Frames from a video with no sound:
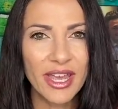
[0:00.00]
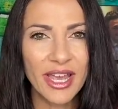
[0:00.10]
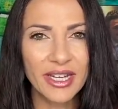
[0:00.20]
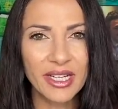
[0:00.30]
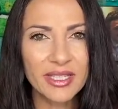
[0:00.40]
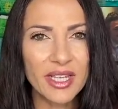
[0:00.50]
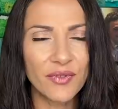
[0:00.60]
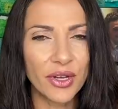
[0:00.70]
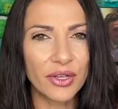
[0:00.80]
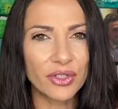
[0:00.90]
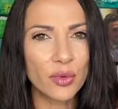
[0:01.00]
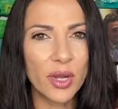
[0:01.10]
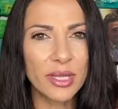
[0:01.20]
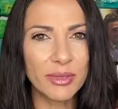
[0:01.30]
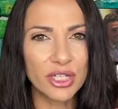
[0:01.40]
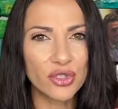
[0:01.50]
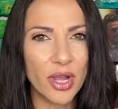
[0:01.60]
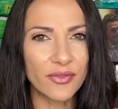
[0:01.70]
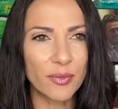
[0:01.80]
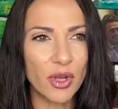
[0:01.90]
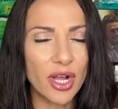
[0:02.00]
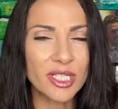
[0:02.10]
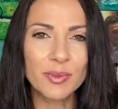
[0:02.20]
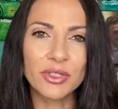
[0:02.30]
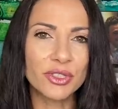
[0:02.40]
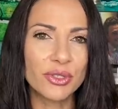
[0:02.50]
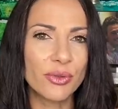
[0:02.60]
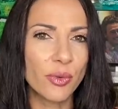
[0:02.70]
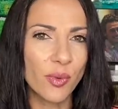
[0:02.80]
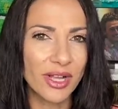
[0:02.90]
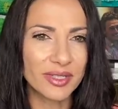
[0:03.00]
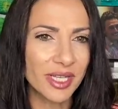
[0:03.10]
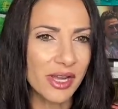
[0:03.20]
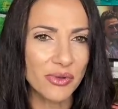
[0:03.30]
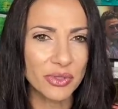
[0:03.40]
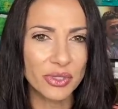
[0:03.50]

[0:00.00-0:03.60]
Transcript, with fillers: and it's even a 20 minute drive from the hospital to the Wells house.